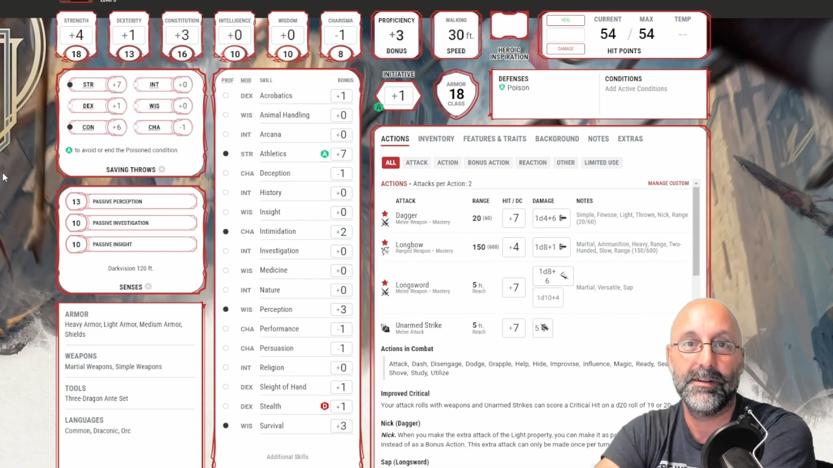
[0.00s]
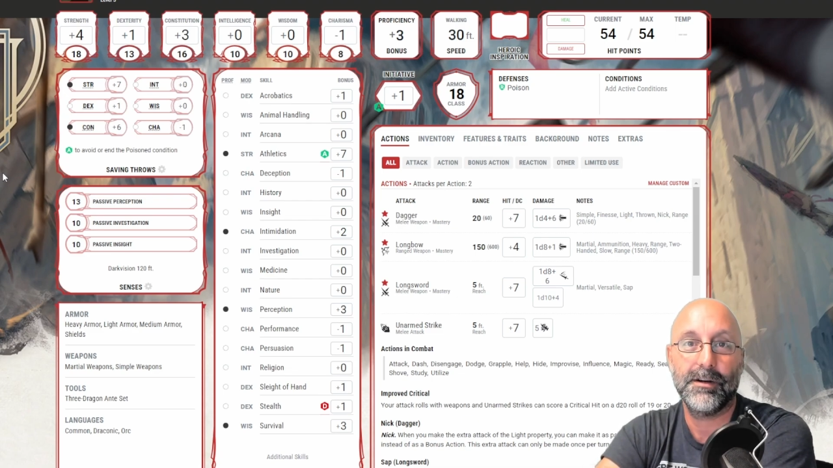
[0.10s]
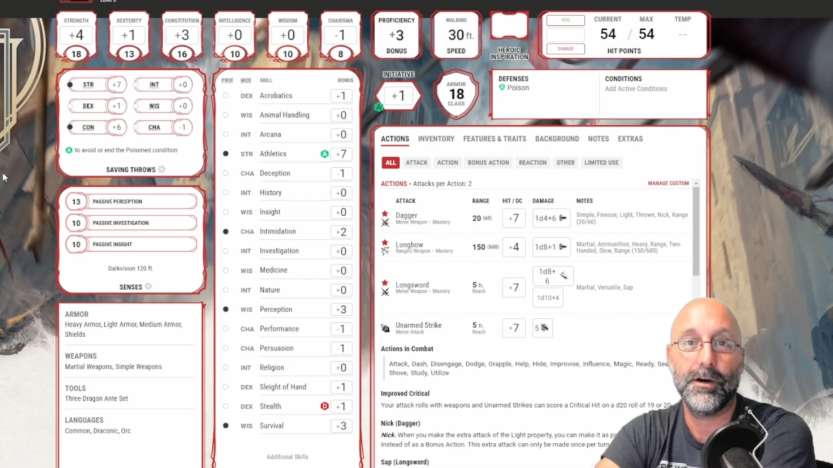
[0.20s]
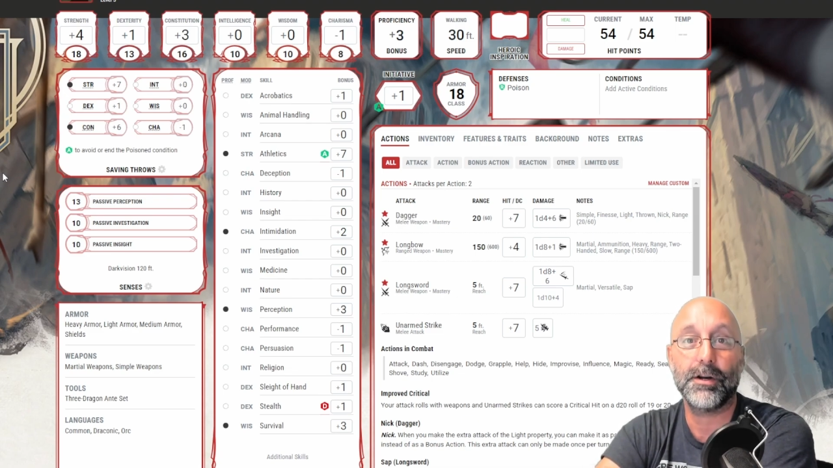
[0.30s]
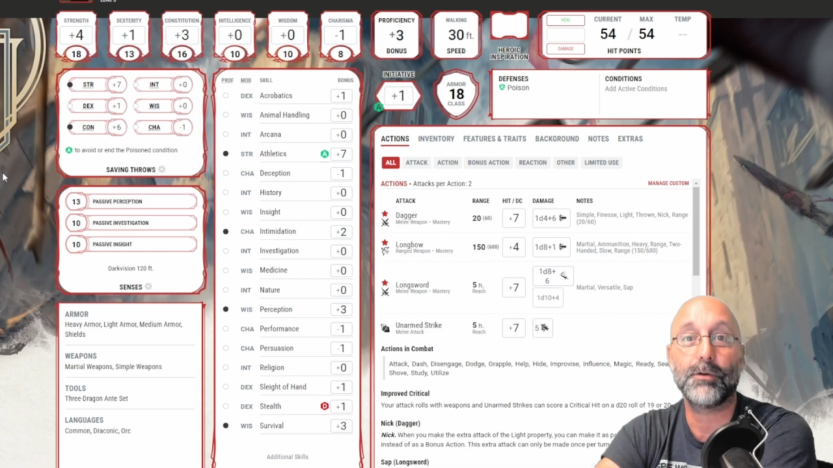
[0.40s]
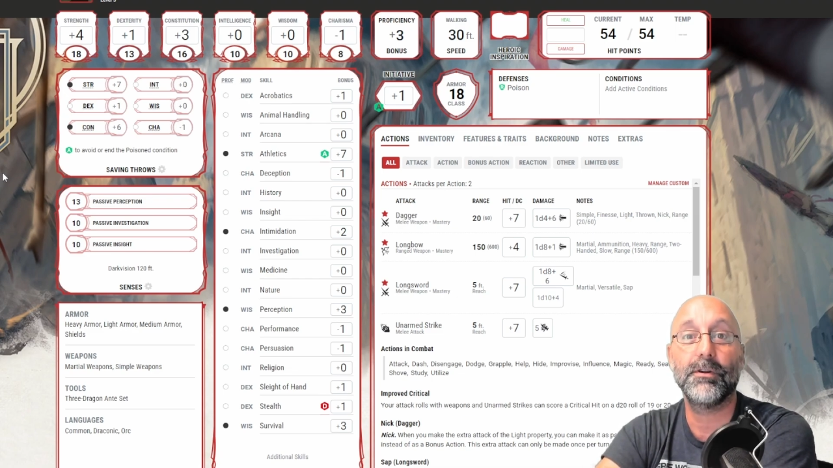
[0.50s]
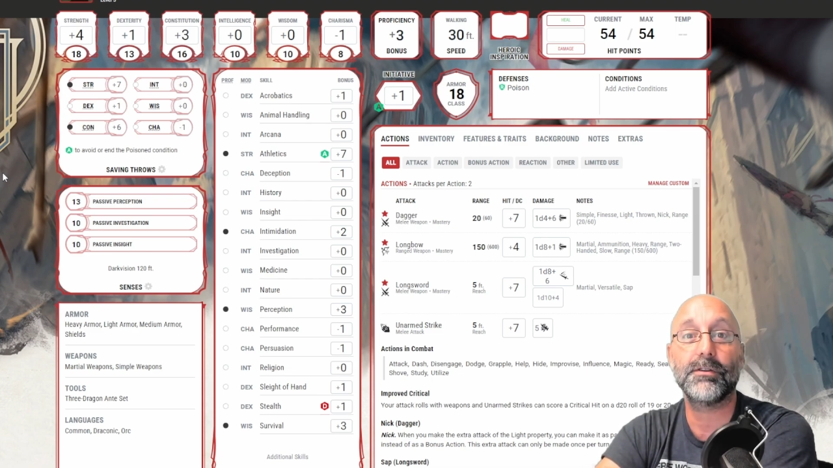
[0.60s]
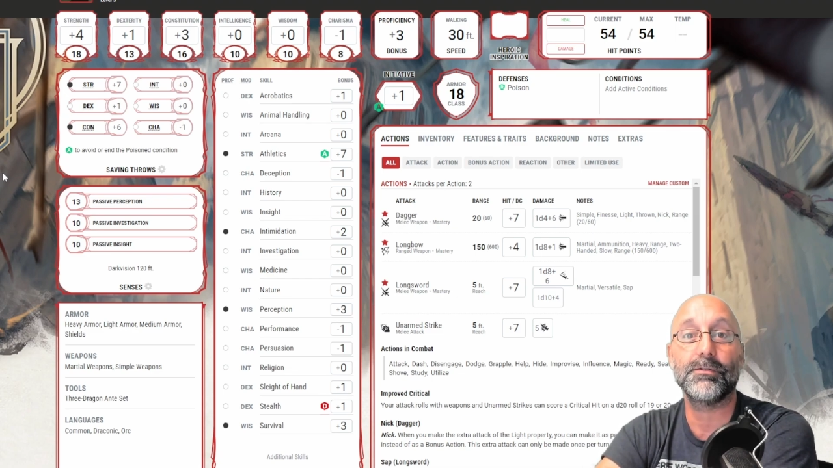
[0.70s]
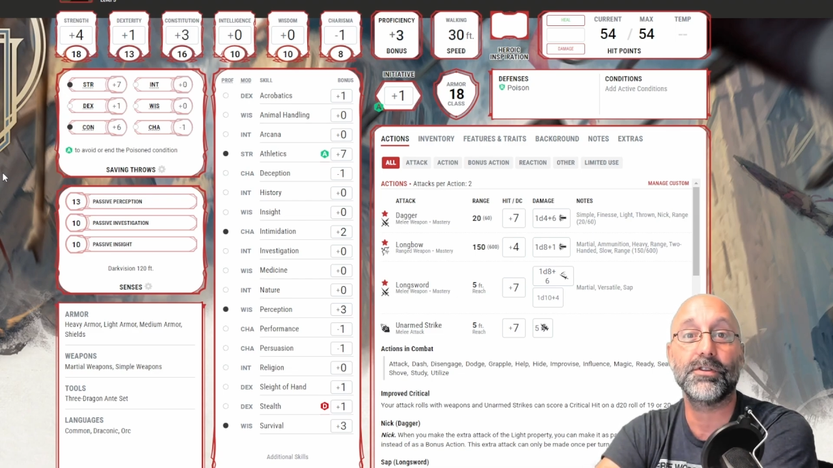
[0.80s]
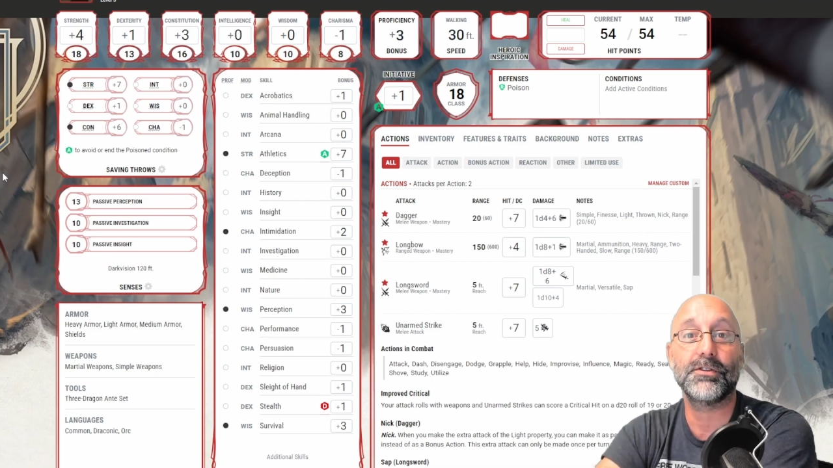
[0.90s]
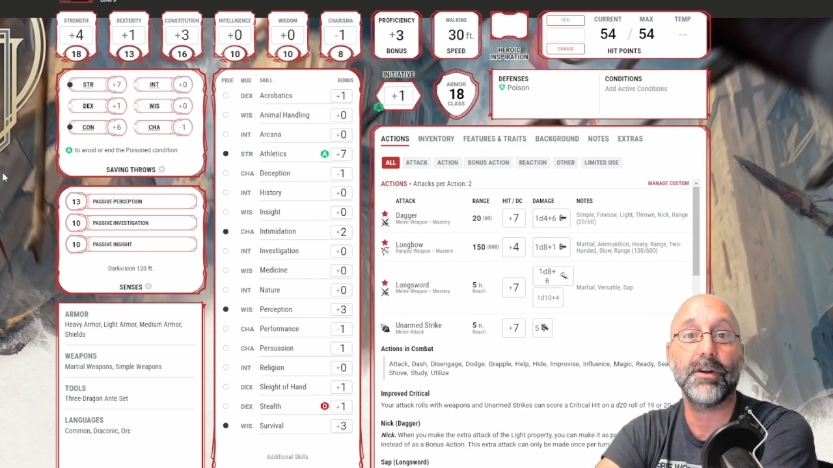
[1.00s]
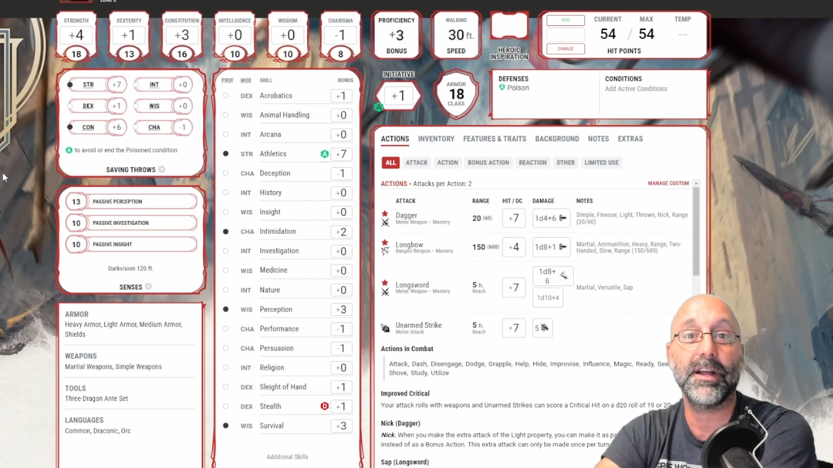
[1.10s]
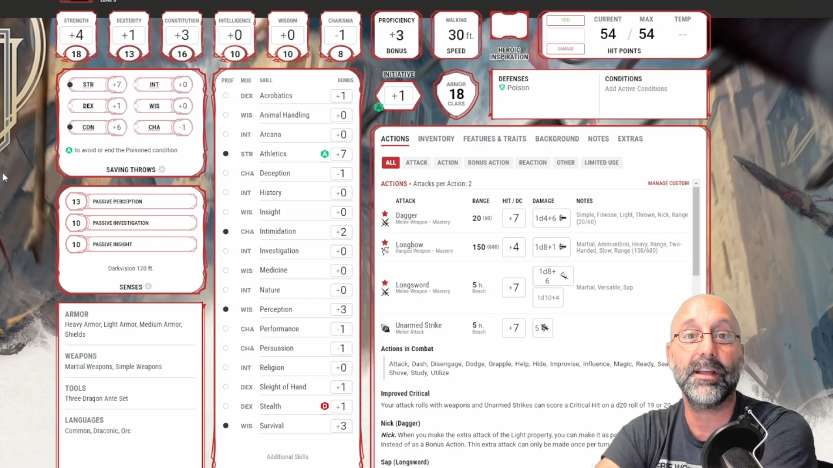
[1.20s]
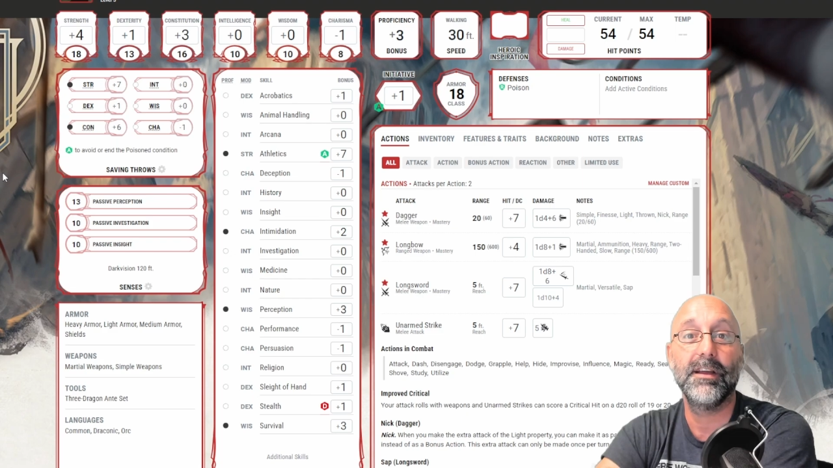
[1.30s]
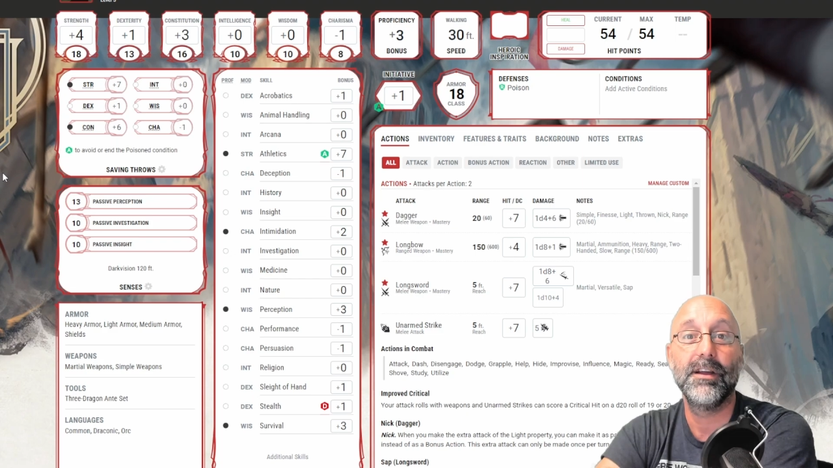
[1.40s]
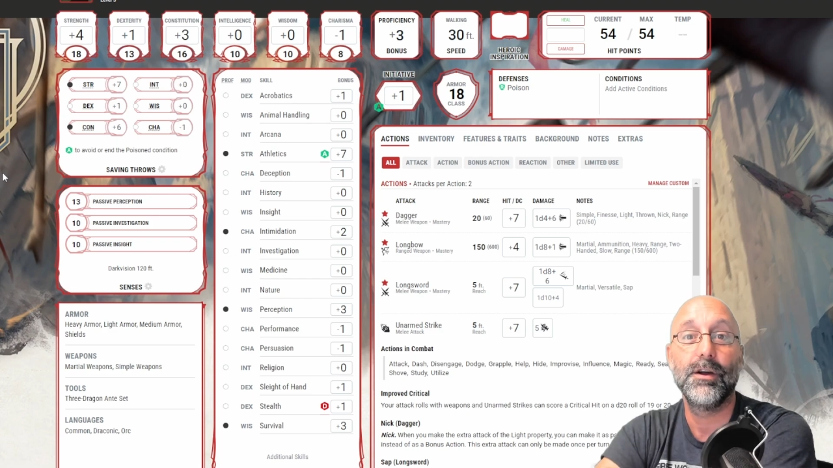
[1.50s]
On a critical strike,